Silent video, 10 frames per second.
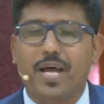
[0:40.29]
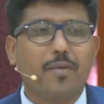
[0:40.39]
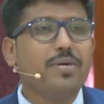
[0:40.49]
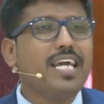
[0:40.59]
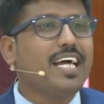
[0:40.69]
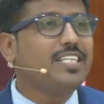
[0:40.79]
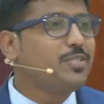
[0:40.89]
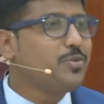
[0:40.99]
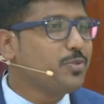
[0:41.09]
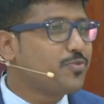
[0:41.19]

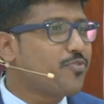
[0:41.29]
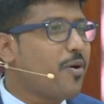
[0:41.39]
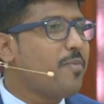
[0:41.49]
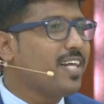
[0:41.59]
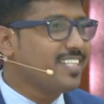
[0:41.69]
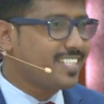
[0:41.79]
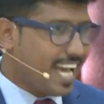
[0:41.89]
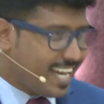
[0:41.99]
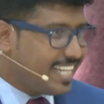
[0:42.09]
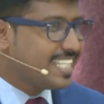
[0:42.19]
Beatitudes for Mothers. I
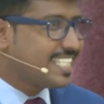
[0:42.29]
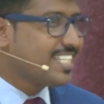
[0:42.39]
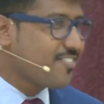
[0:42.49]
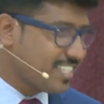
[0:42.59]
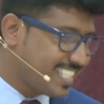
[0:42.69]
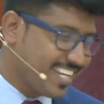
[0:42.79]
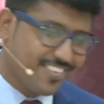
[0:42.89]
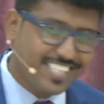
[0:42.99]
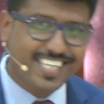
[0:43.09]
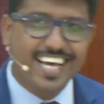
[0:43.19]
read this in the first
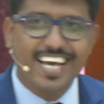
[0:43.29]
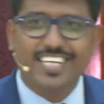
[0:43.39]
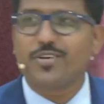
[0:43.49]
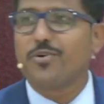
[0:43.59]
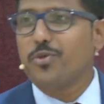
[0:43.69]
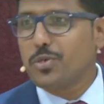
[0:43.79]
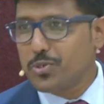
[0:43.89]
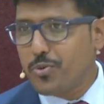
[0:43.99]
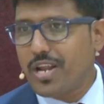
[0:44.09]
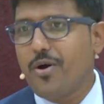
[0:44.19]
service. So those
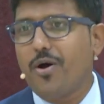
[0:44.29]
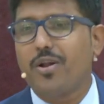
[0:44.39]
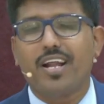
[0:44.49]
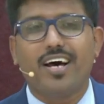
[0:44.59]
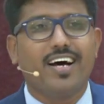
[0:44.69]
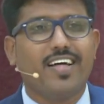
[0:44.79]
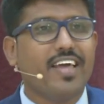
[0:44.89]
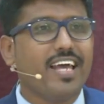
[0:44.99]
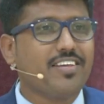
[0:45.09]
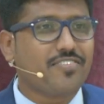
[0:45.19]
who were not
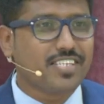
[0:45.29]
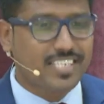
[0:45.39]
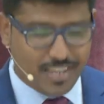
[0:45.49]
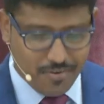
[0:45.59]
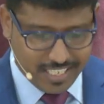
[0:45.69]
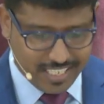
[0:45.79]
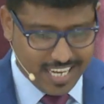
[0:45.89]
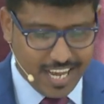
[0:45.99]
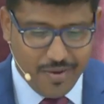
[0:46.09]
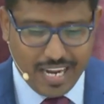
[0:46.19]
there in the first service
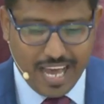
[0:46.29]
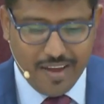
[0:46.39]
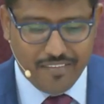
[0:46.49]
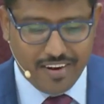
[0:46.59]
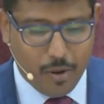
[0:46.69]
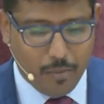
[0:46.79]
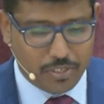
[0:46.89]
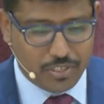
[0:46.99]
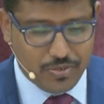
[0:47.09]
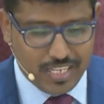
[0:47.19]
will have an
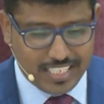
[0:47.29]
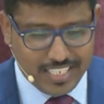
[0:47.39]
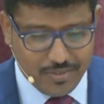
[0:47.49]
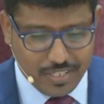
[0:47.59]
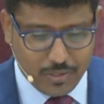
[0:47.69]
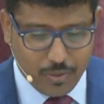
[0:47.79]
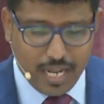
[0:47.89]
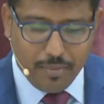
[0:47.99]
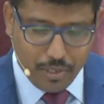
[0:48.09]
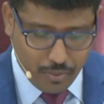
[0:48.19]
opportunity to listen to this. So
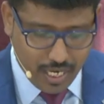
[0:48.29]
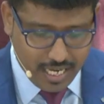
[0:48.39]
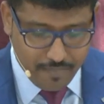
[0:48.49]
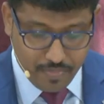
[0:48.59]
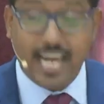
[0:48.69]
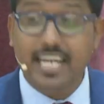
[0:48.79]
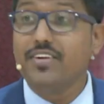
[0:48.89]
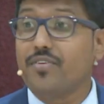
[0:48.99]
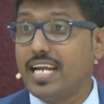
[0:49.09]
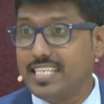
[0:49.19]
let me read. I didn't
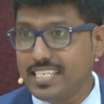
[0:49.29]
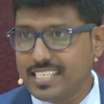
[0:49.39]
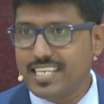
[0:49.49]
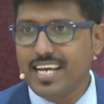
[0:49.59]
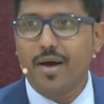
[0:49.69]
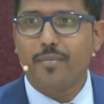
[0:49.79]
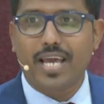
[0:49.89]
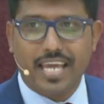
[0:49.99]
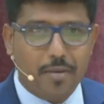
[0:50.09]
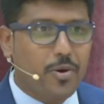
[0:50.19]
write this, but I
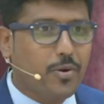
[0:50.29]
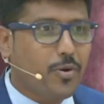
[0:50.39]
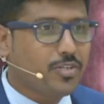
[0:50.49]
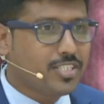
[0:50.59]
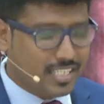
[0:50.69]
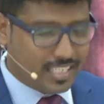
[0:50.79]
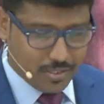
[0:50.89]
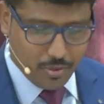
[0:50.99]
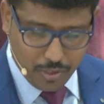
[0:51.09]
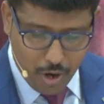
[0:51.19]
came across this.
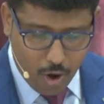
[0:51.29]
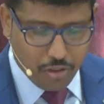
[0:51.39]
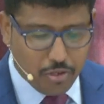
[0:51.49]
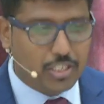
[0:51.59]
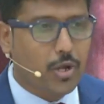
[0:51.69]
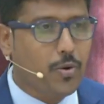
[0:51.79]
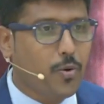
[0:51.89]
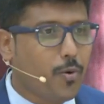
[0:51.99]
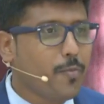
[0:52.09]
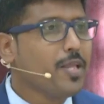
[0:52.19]
So the author is
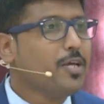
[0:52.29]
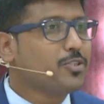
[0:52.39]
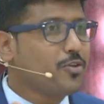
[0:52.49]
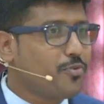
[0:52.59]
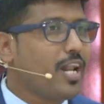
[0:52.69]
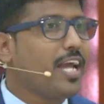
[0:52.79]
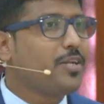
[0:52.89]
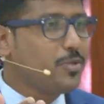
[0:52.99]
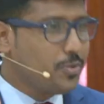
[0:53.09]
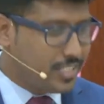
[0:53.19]
unknown. So if you'd like to
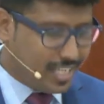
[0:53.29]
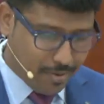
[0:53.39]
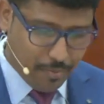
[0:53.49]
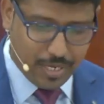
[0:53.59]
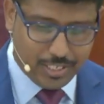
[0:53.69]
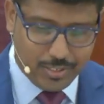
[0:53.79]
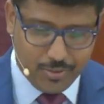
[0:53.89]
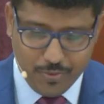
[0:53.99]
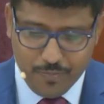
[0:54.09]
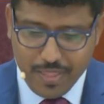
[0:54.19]
use it, please
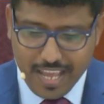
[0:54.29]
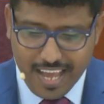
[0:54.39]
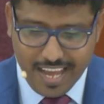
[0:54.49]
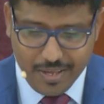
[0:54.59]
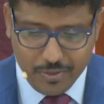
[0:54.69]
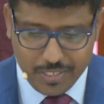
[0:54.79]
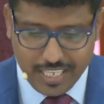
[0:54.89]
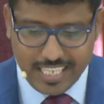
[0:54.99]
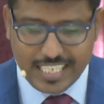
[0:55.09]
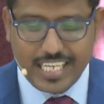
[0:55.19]
do use it.
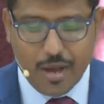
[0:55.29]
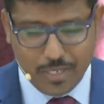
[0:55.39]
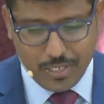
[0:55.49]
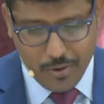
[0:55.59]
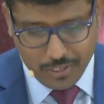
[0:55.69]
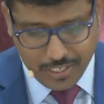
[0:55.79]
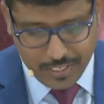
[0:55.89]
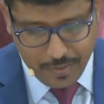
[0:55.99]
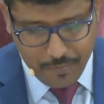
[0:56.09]
This is how it goes.